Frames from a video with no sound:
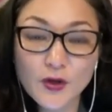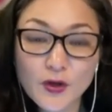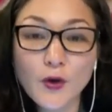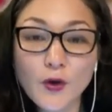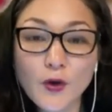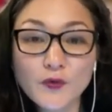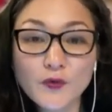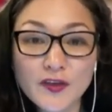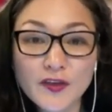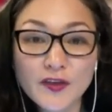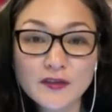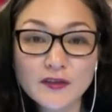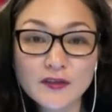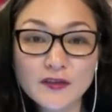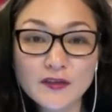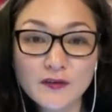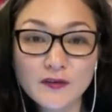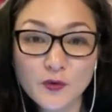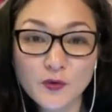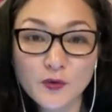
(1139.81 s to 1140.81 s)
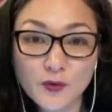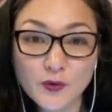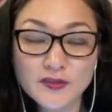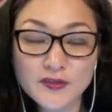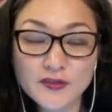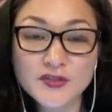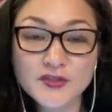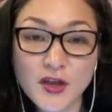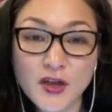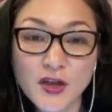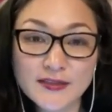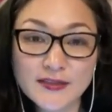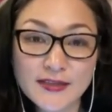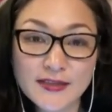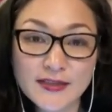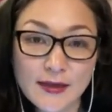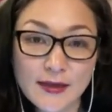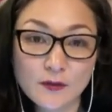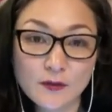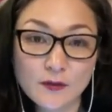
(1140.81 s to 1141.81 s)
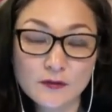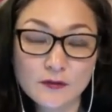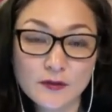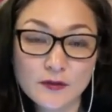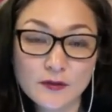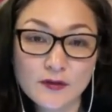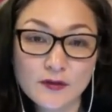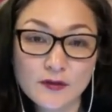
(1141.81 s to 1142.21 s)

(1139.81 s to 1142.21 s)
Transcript: COVID, of course, shut down